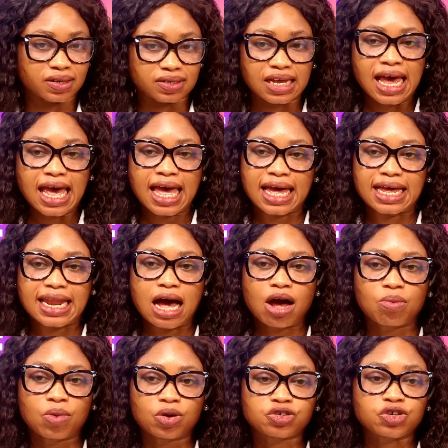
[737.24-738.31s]
and how much
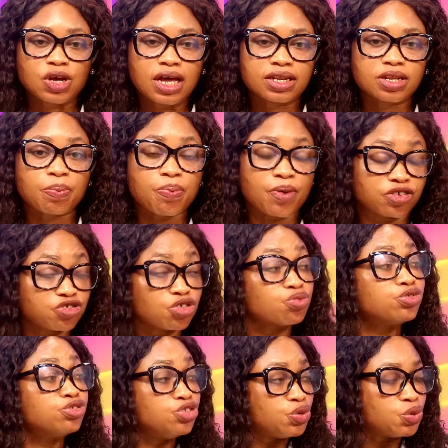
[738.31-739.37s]
the pressure
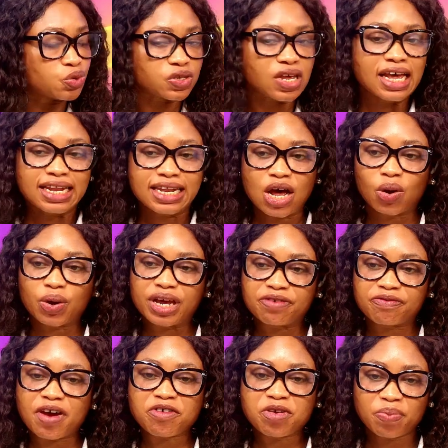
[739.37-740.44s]
reduced. Now, if
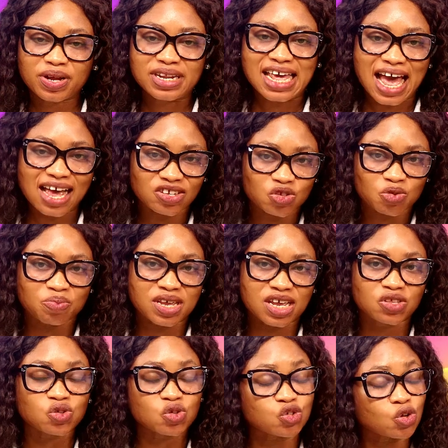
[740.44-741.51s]
everybody has to begin to
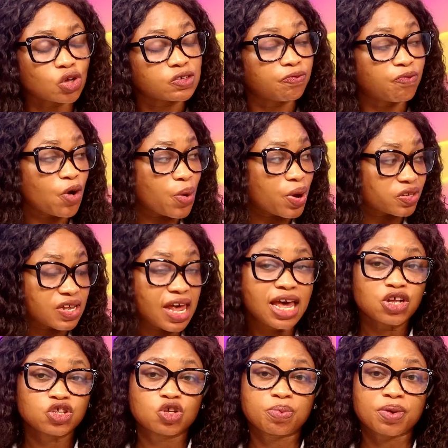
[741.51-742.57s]
source Forex to be
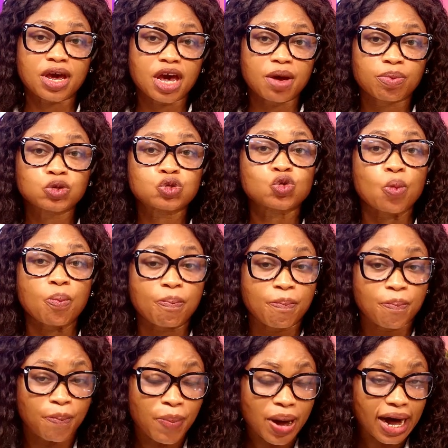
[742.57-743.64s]
able to
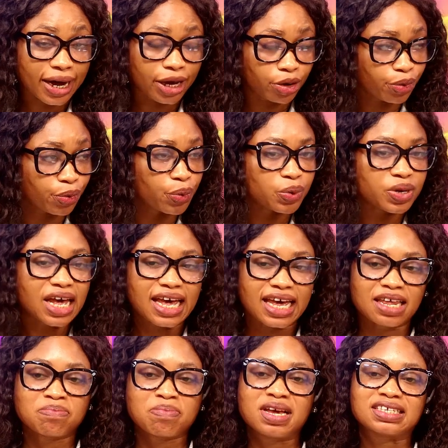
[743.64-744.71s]
buy crude, it means
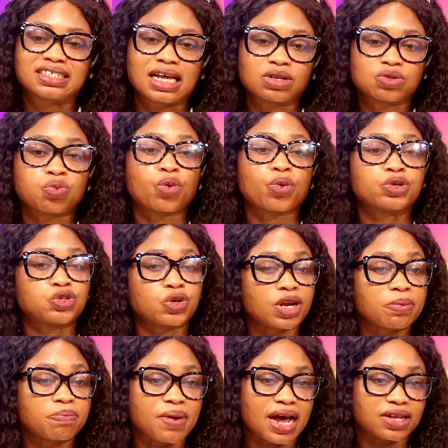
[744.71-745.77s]
that we're returning back
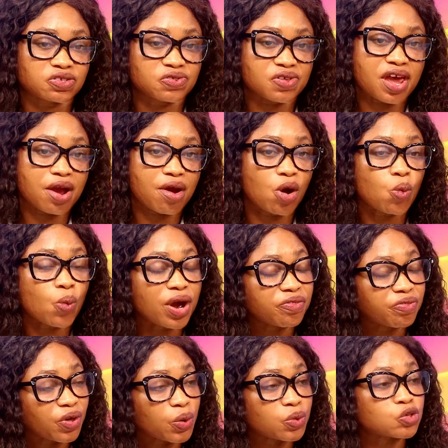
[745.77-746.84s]
to the era where there is
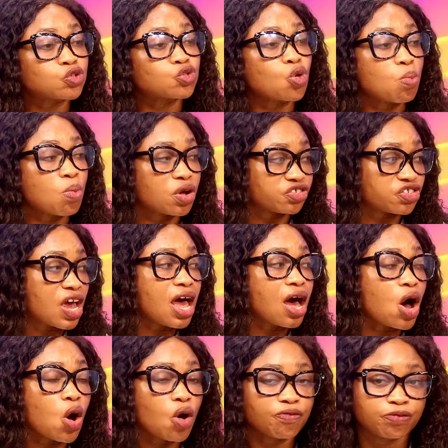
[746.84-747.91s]
so much of
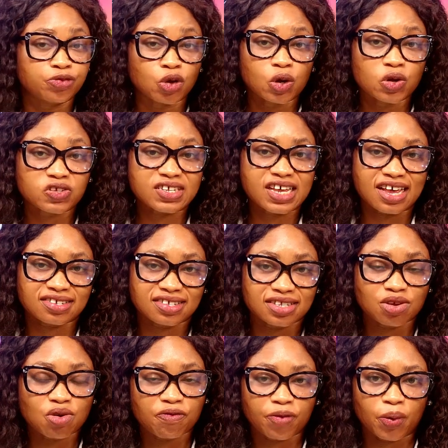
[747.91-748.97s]
dollar scarcity or
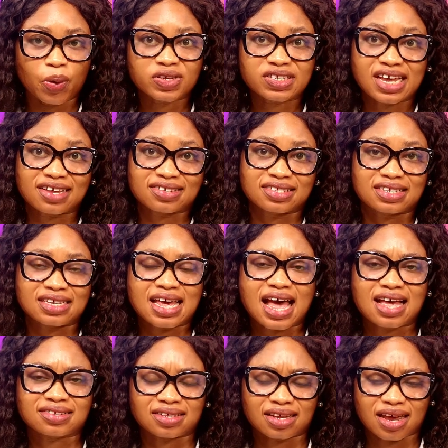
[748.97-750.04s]
Forex scarcity, as the
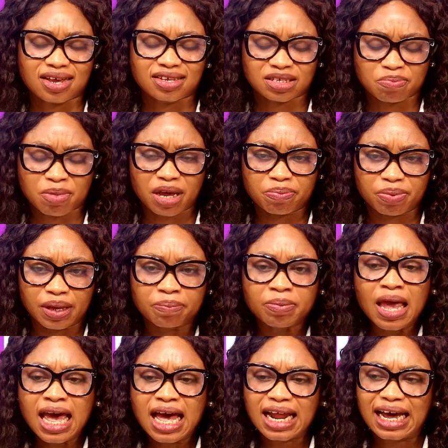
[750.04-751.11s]
case may be. And
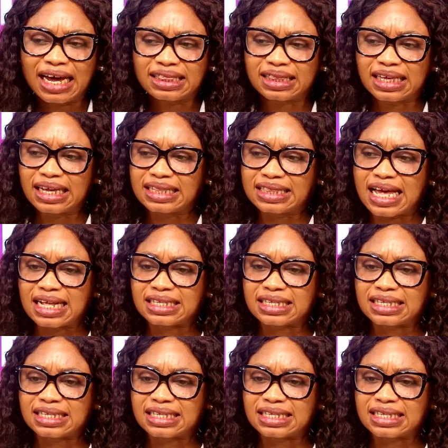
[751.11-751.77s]
I think that